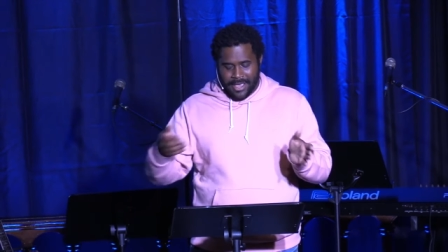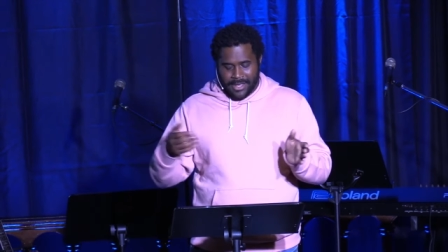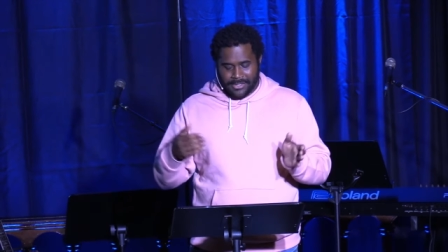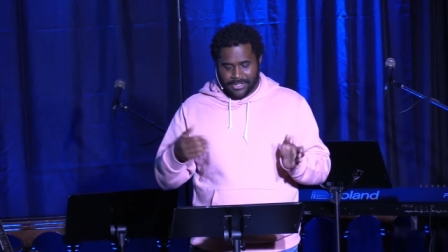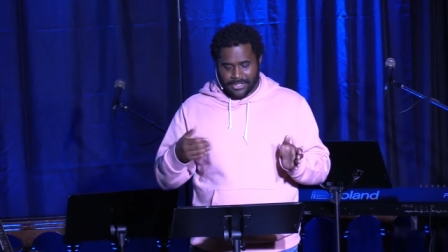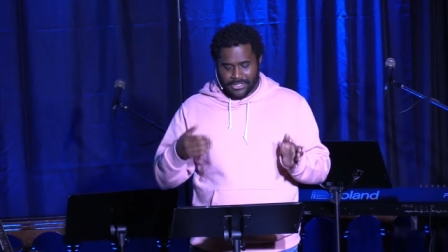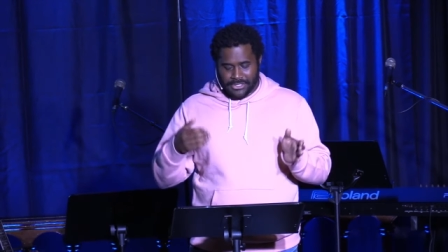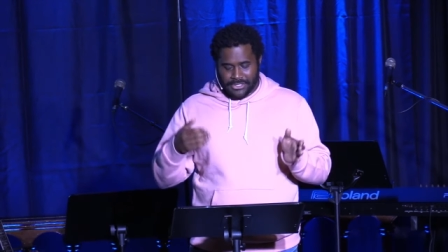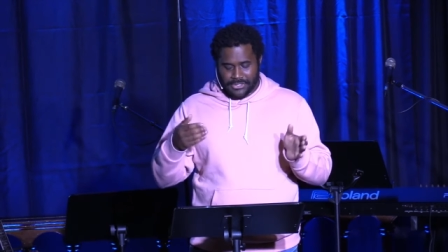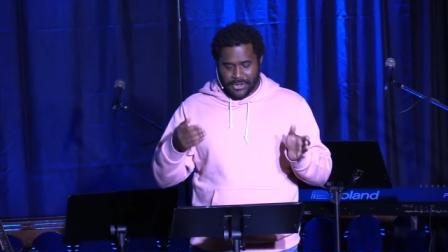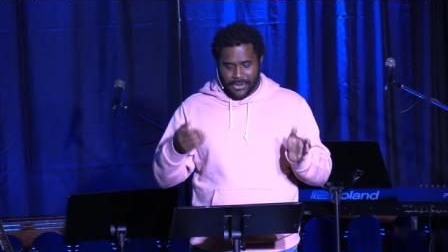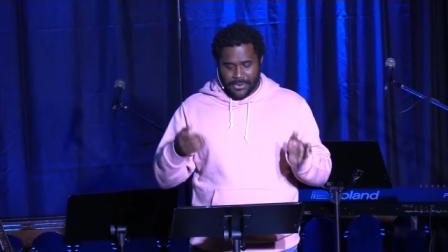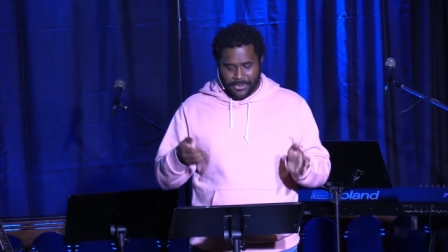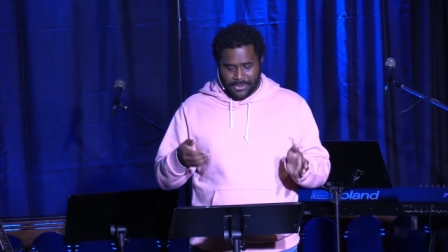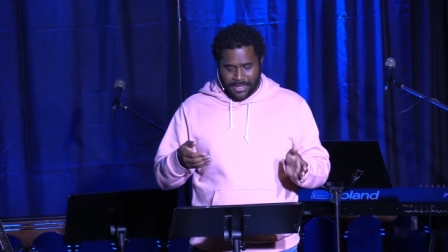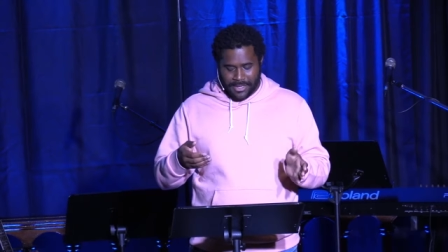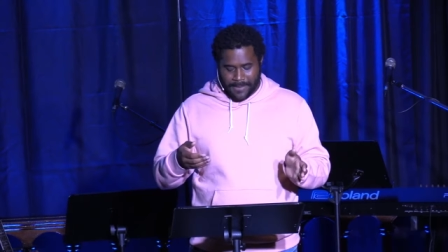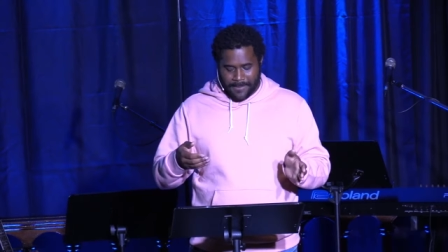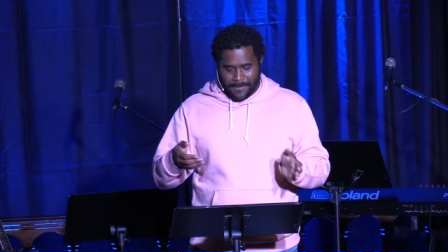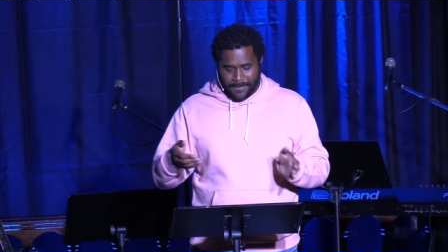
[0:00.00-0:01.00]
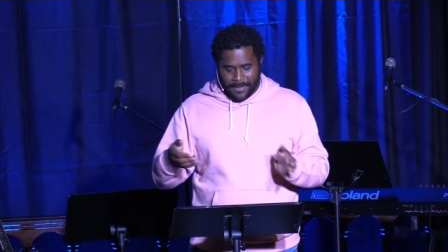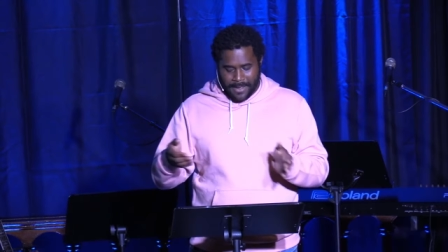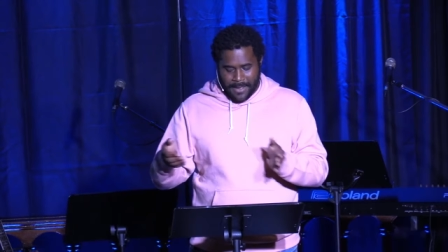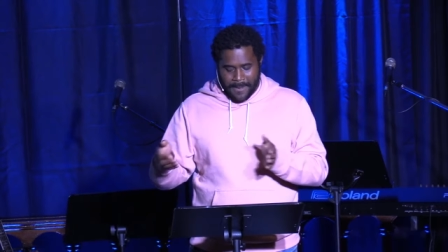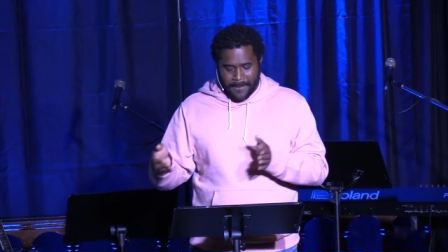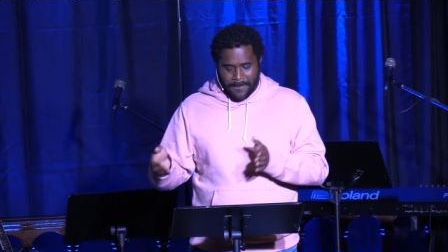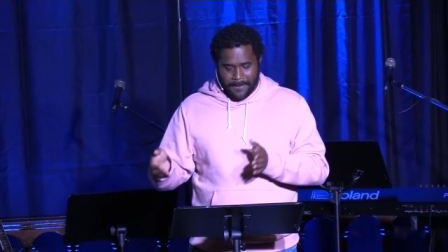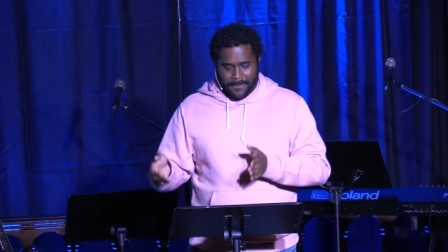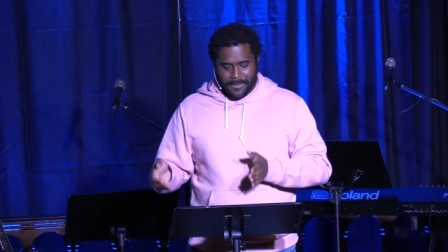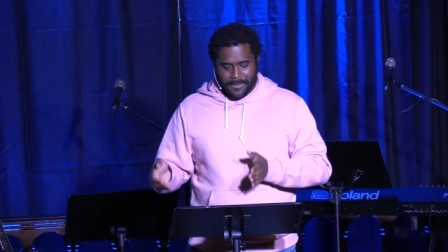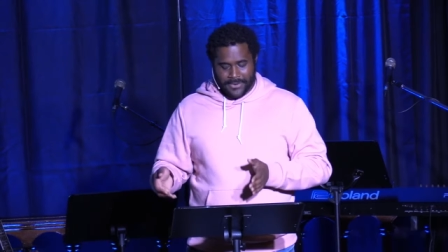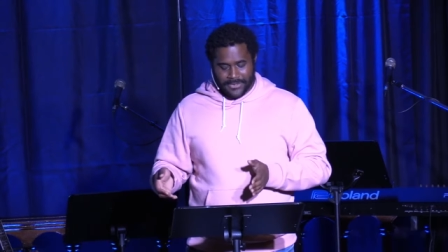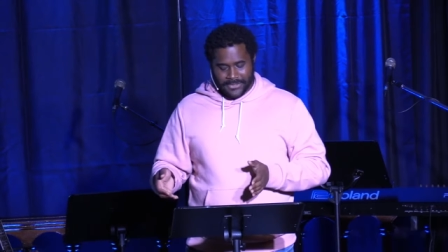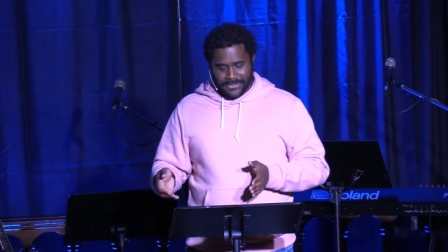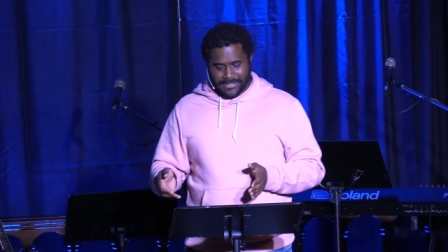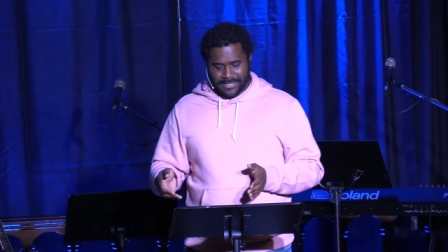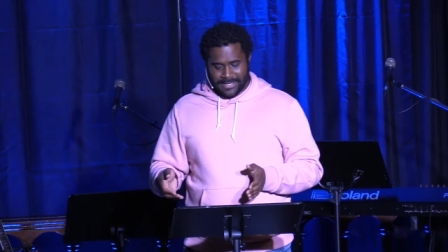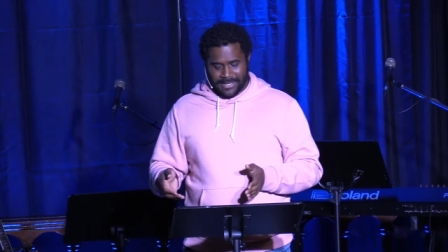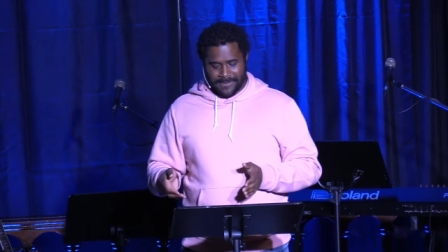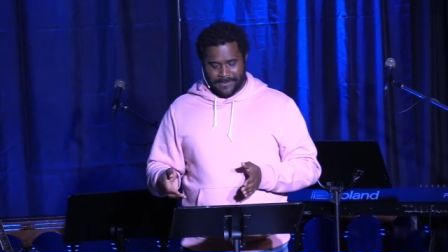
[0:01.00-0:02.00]
to show them
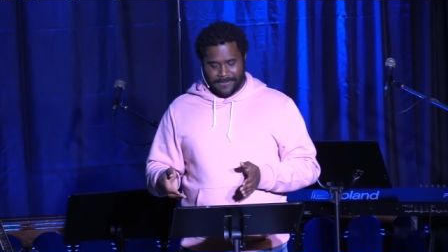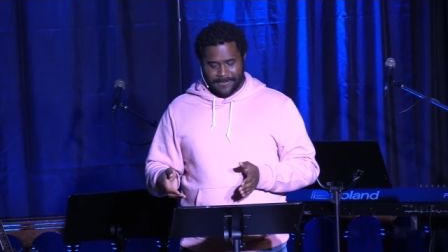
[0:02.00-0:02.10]
mercy.